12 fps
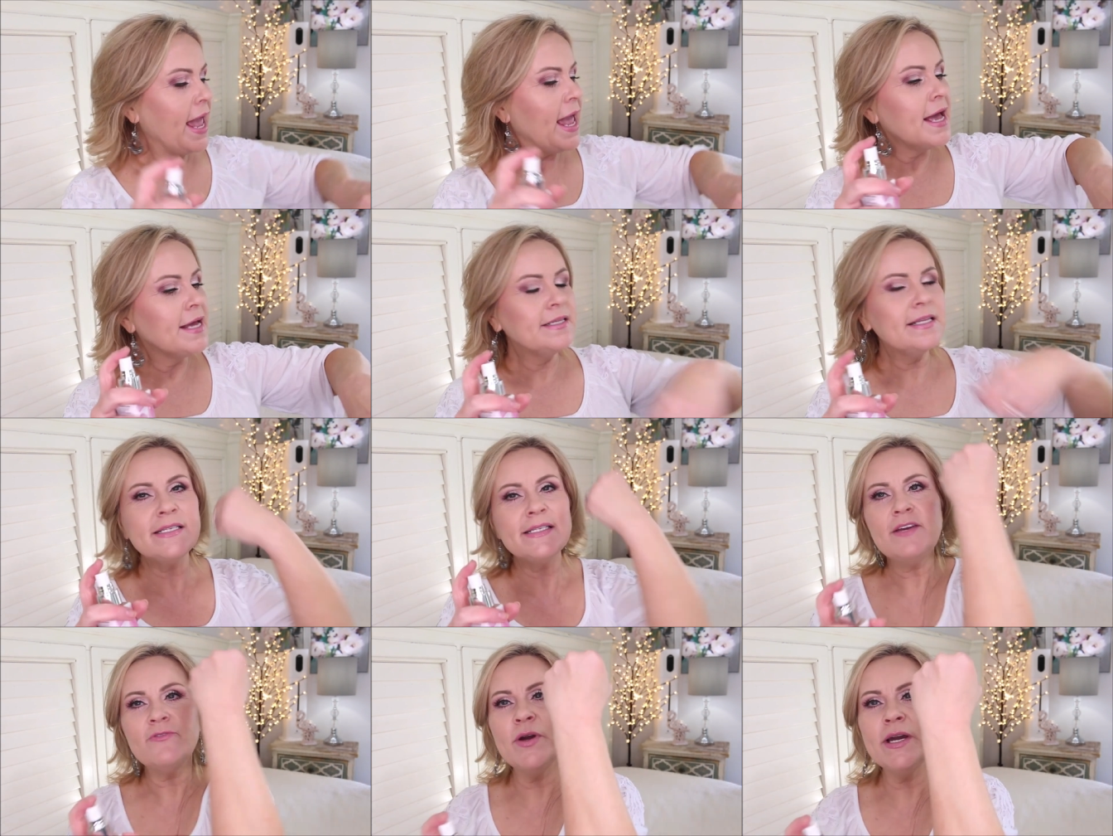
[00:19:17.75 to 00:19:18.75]
And let's
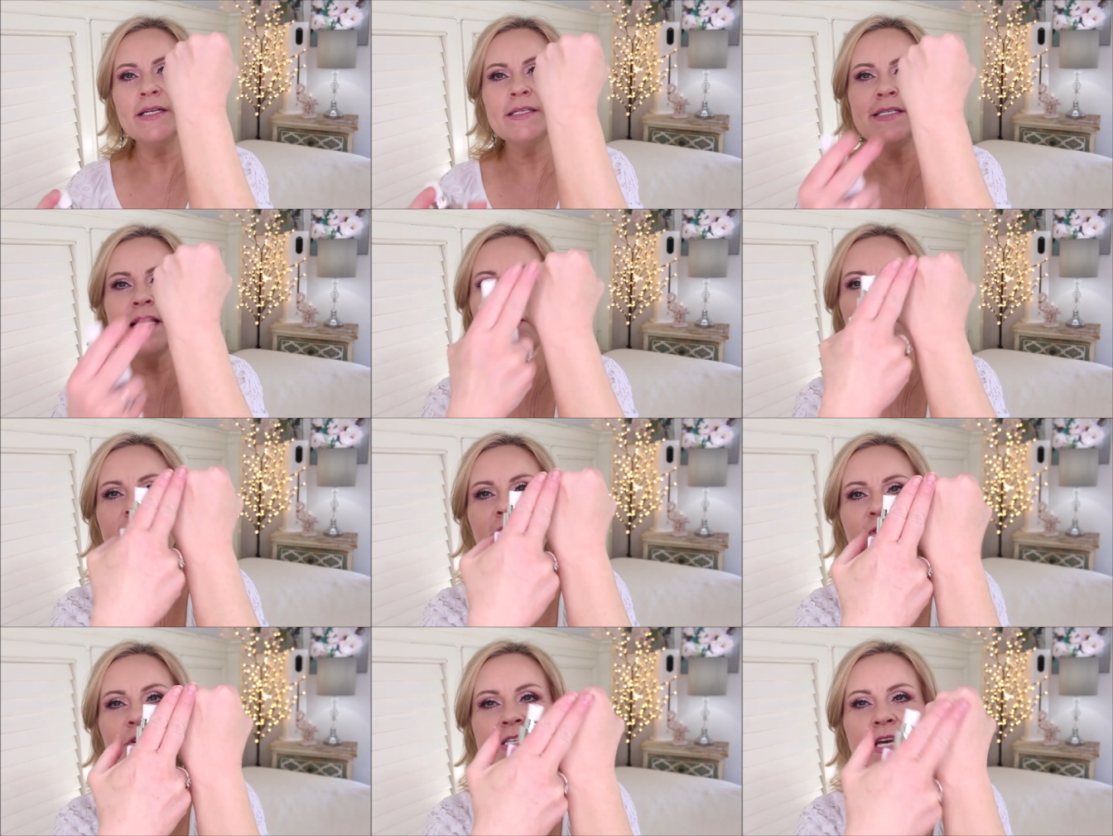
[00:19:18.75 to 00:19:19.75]
see if we can tell the
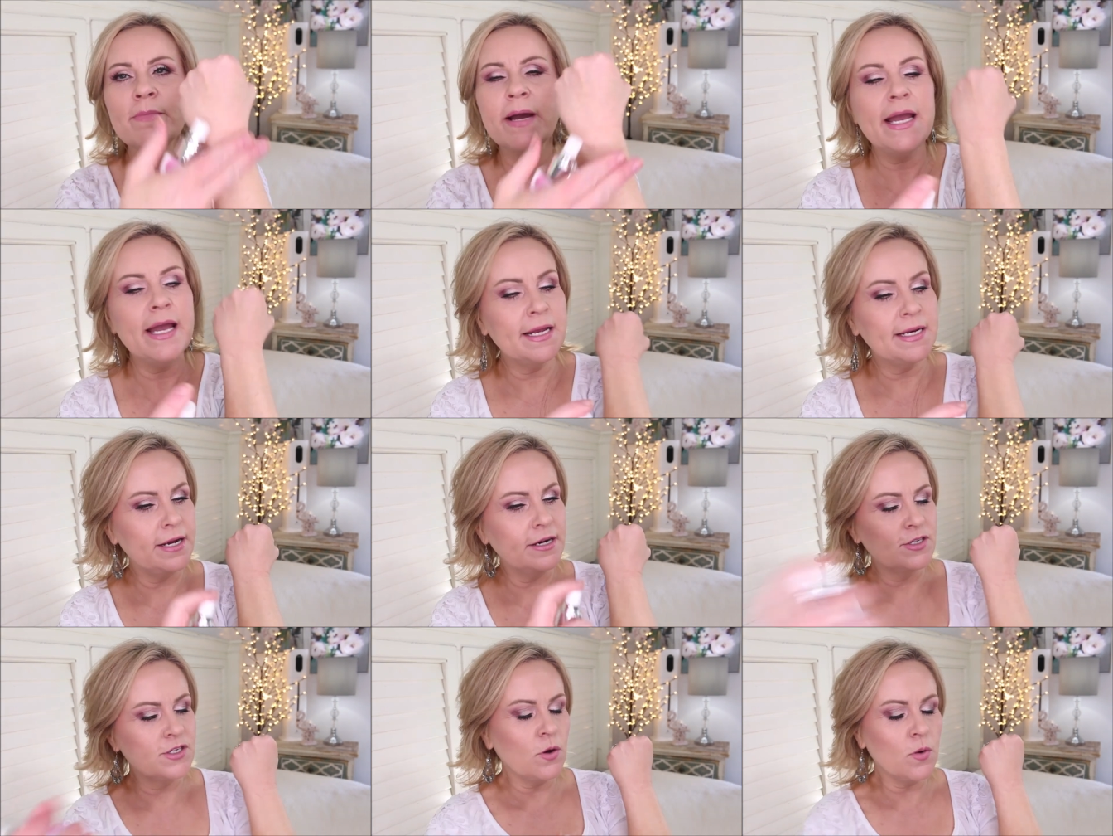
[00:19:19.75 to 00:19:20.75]
difference on my hand here.
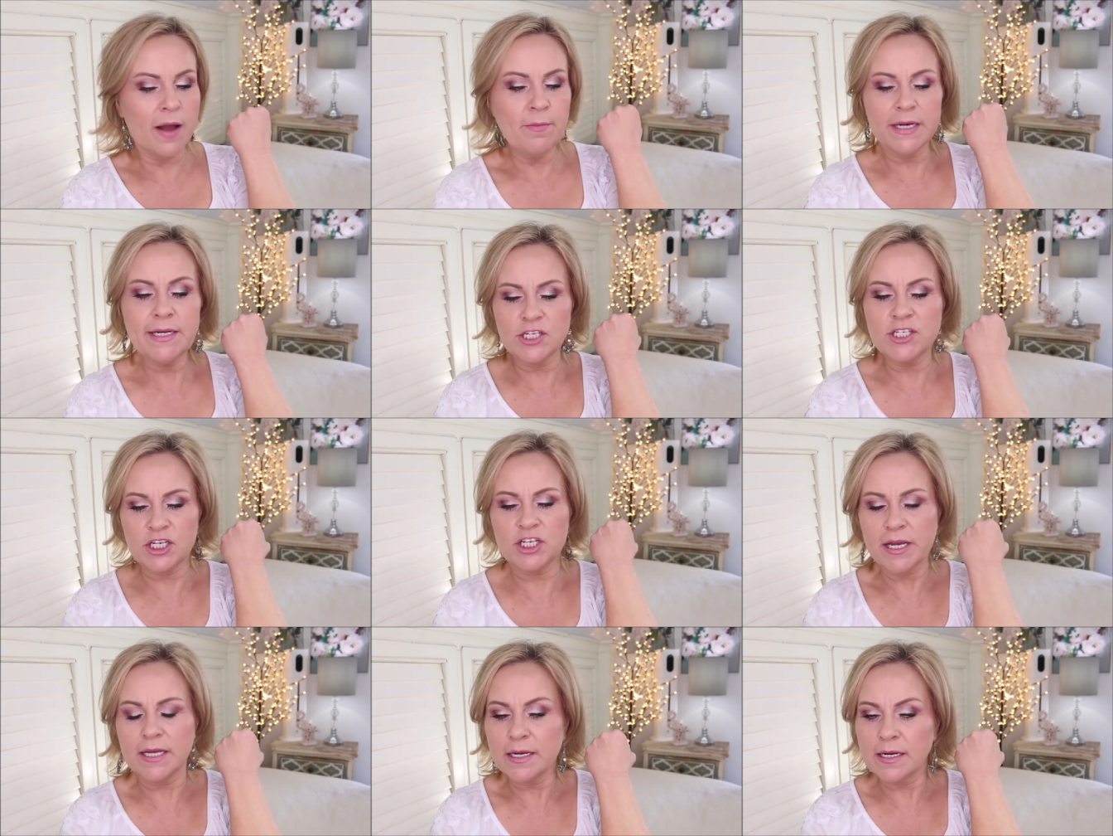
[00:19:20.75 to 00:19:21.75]
So I'm gonna just
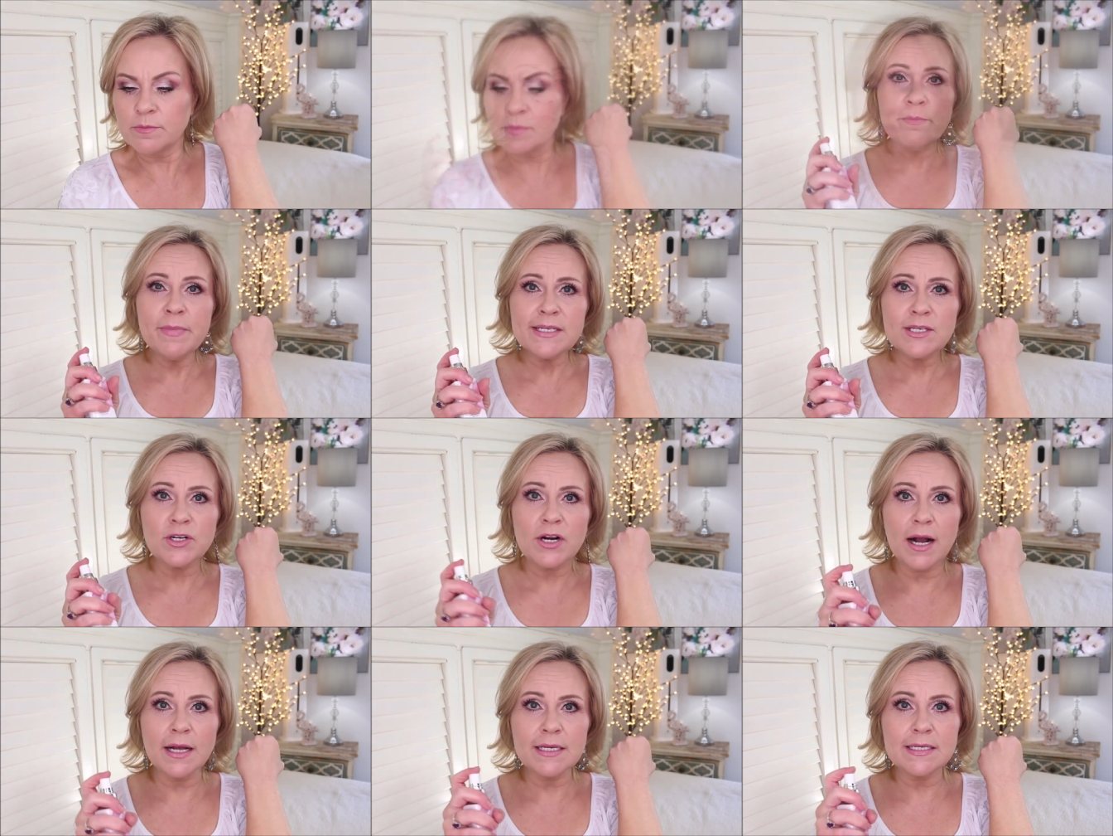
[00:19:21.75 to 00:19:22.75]
shake it up. The mister
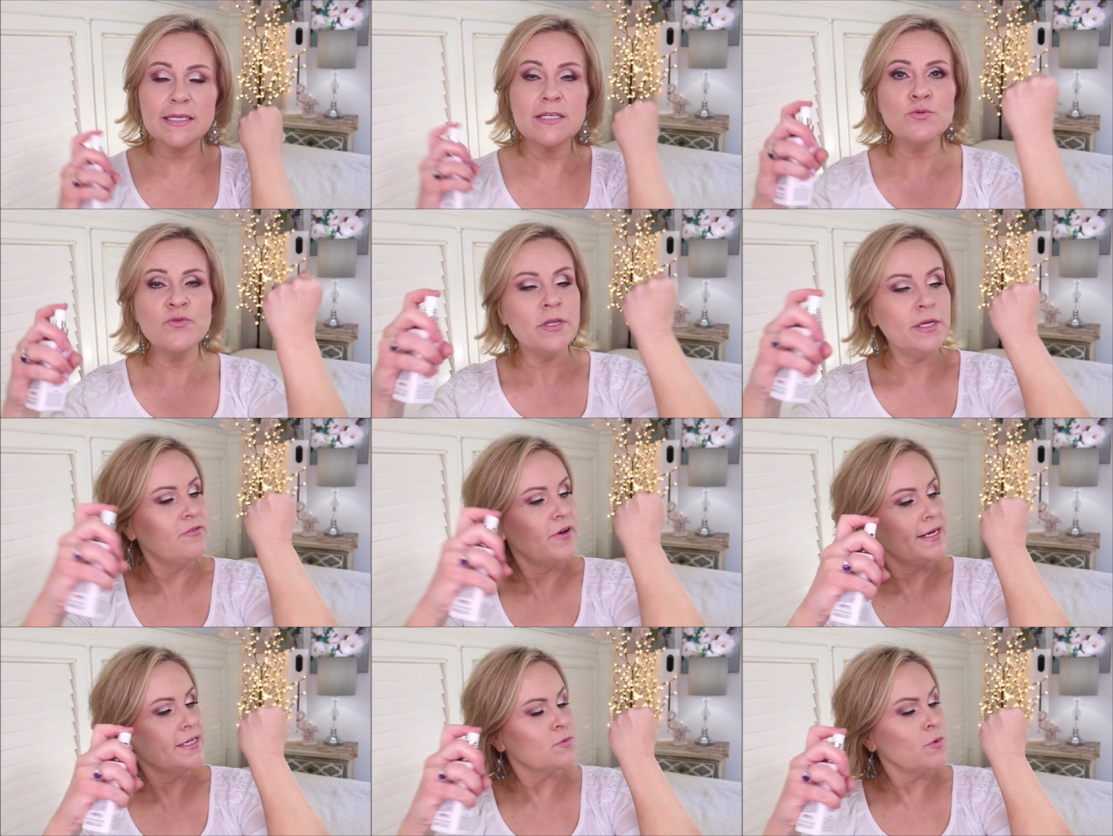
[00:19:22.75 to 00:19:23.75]
on this is really
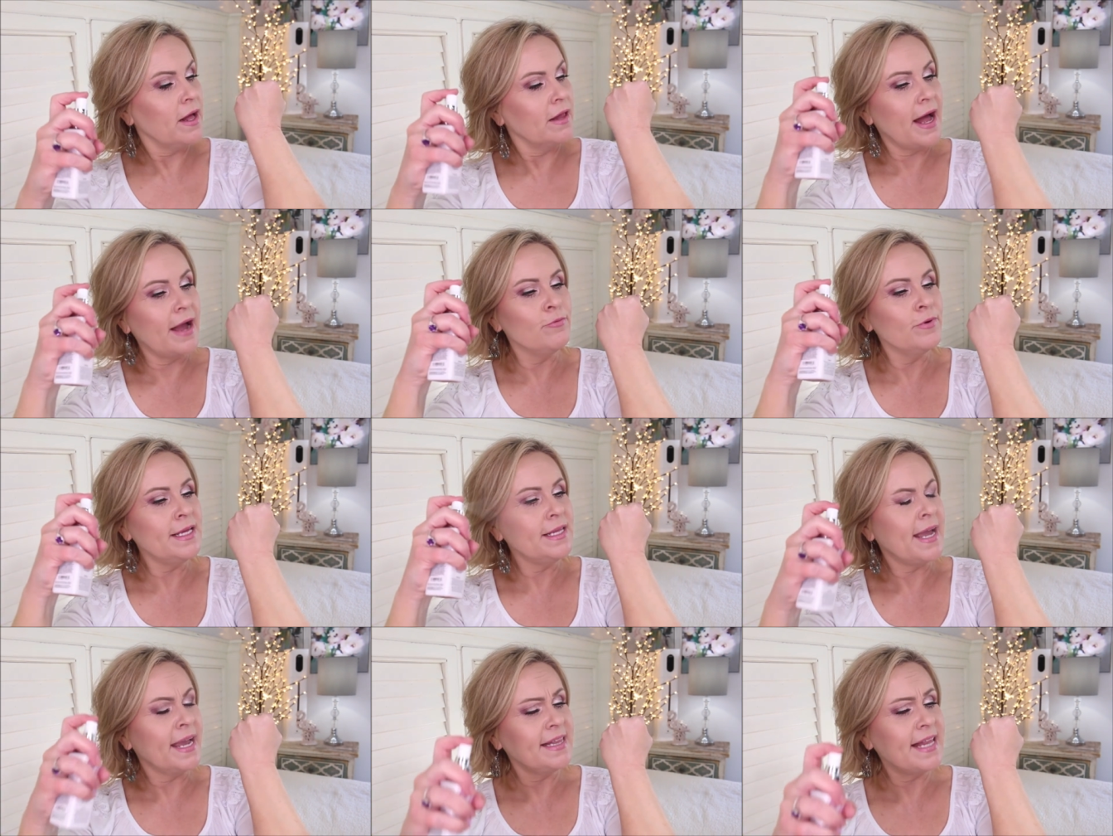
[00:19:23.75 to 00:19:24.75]
fine as well. I really
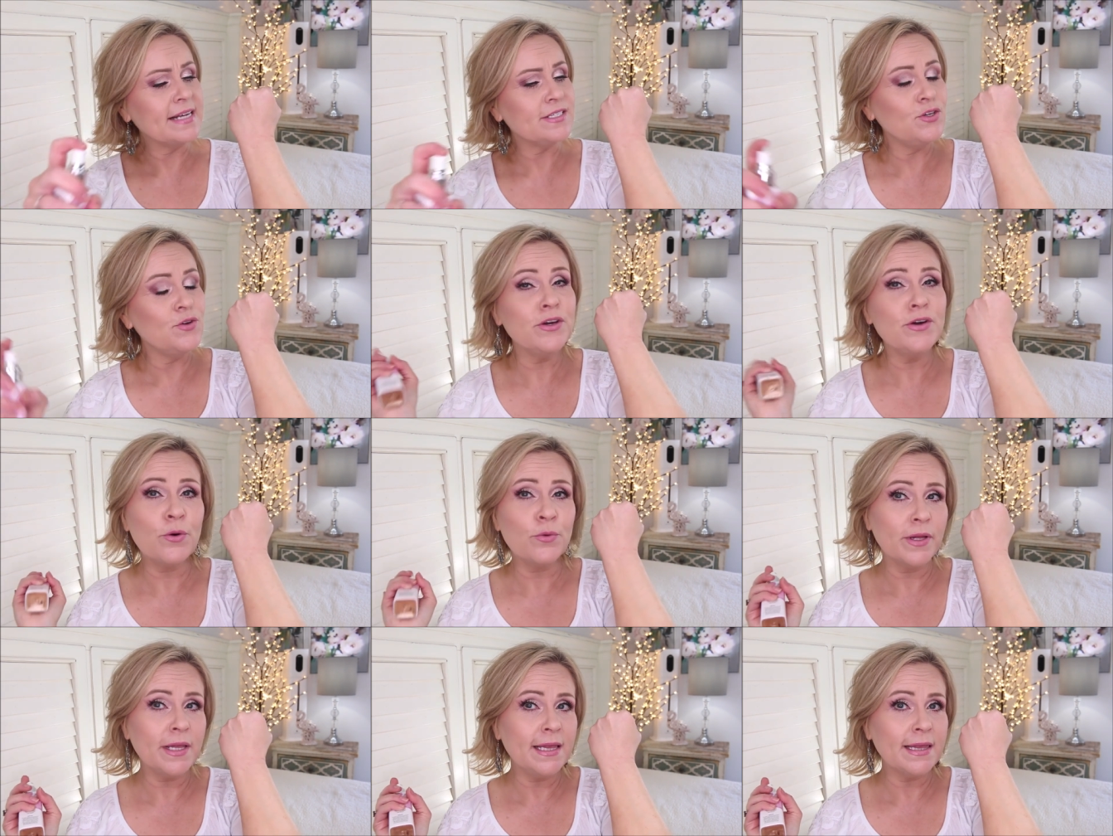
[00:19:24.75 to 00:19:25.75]
like that. So you can go
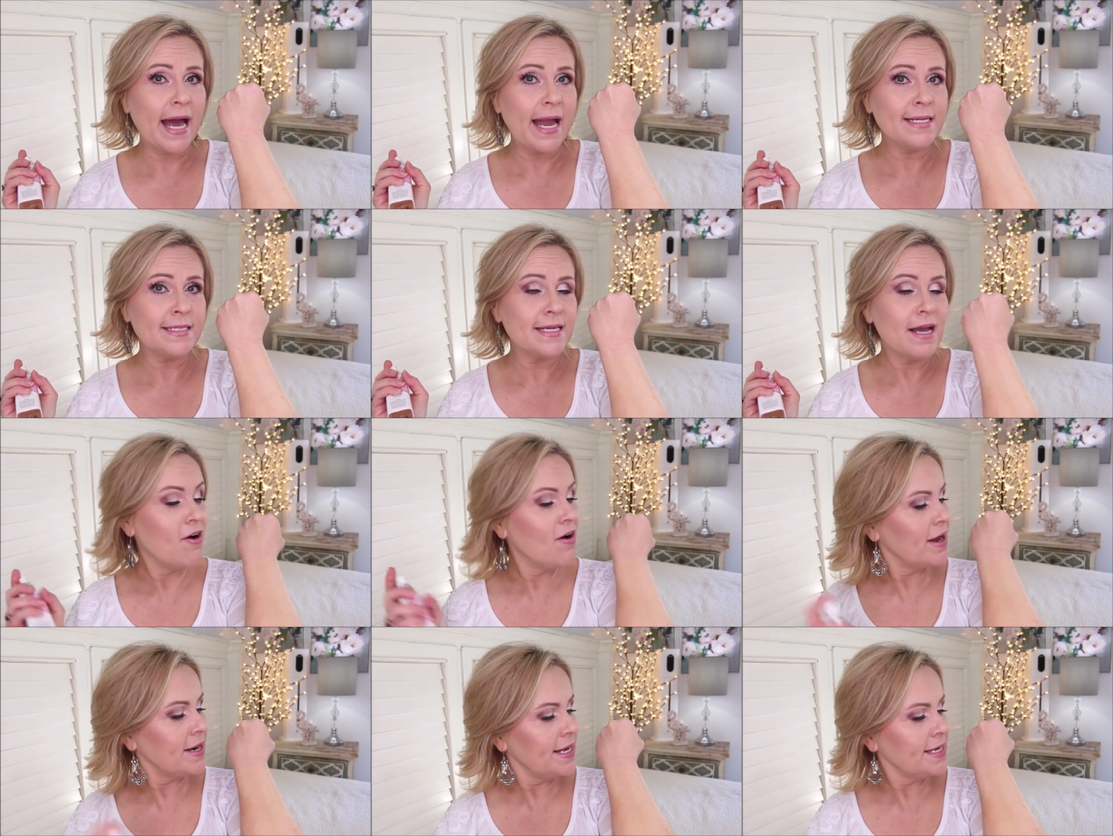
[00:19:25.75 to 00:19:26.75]
really light
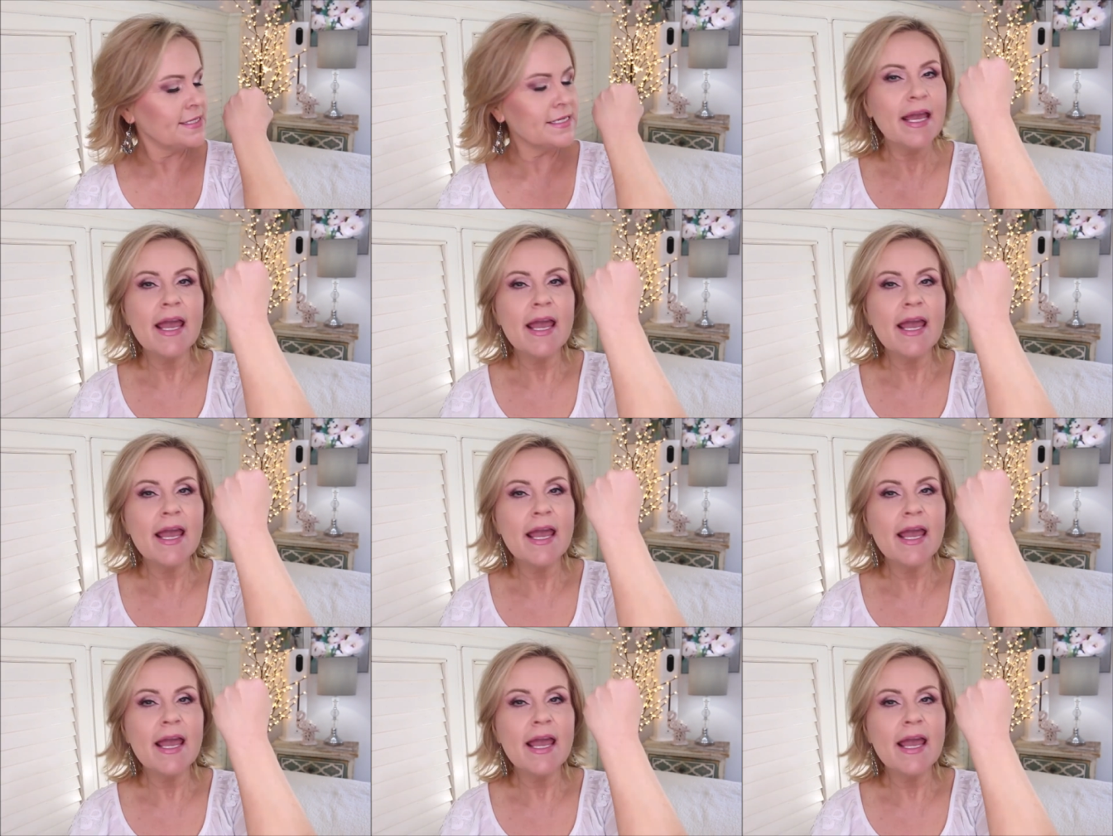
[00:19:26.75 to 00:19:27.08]
on it.